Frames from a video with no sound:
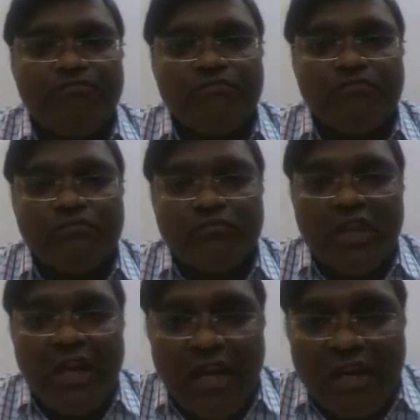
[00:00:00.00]
So this
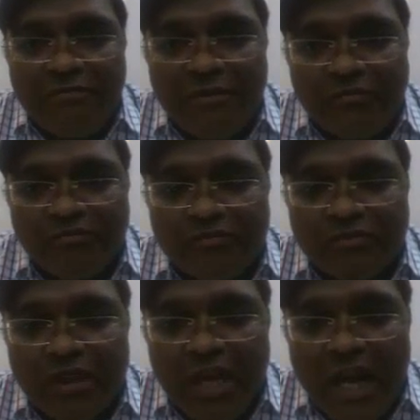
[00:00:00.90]
is air film,
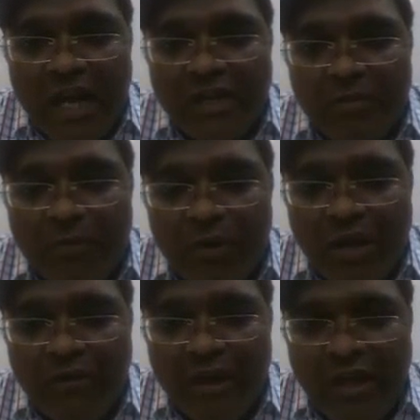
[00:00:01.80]
right?
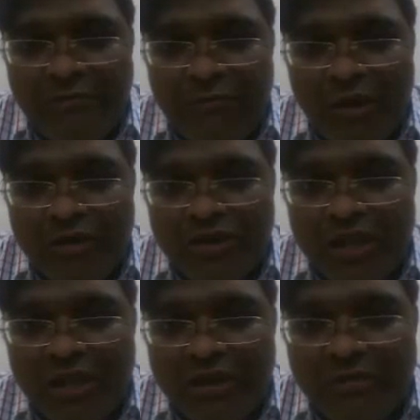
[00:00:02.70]
This is
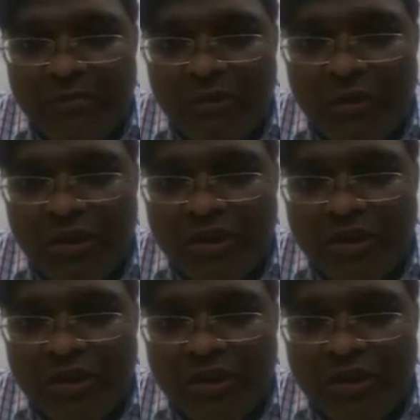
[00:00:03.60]
air